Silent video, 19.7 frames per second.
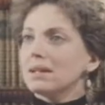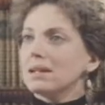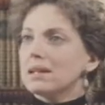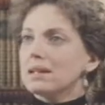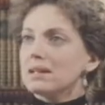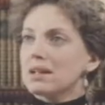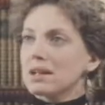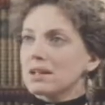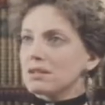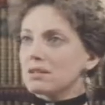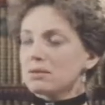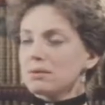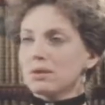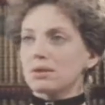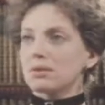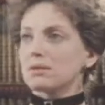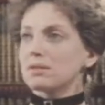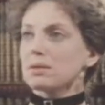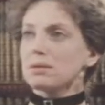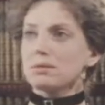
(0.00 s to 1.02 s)
And yet you
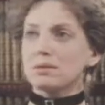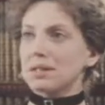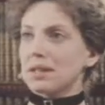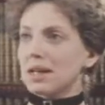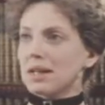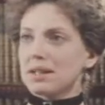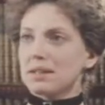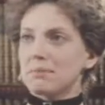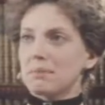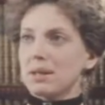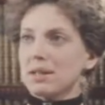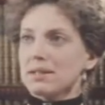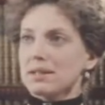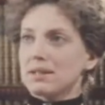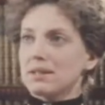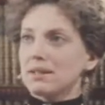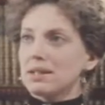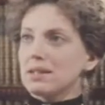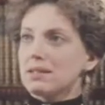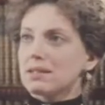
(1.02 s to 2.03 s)
look so tired, my
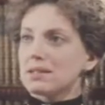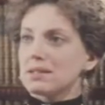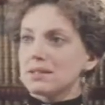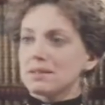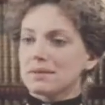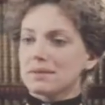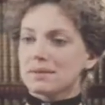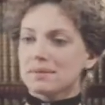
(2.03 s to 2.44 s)
dearest.